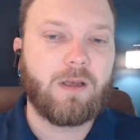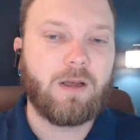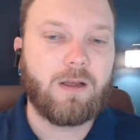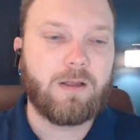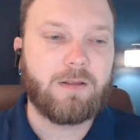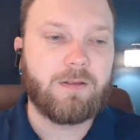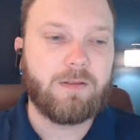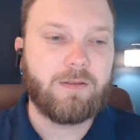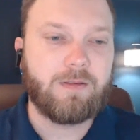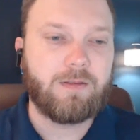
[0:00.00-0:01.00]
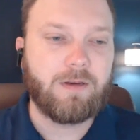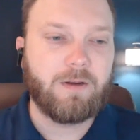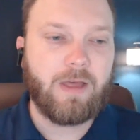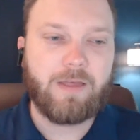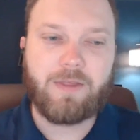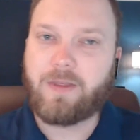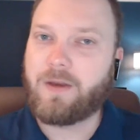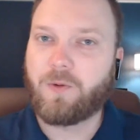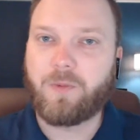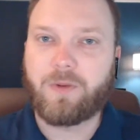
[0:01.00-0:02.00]
You know, I think they
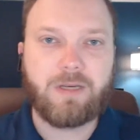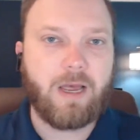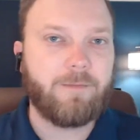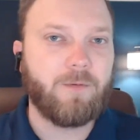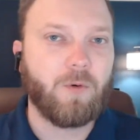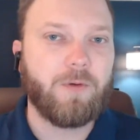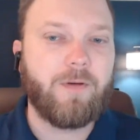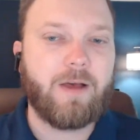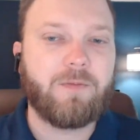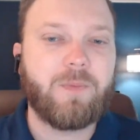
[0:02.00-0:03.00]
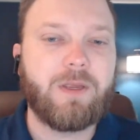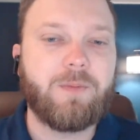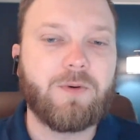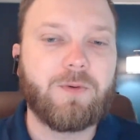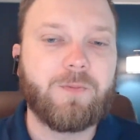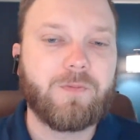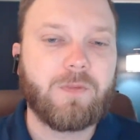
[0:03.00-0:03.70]
normally staff 4 to 5 people,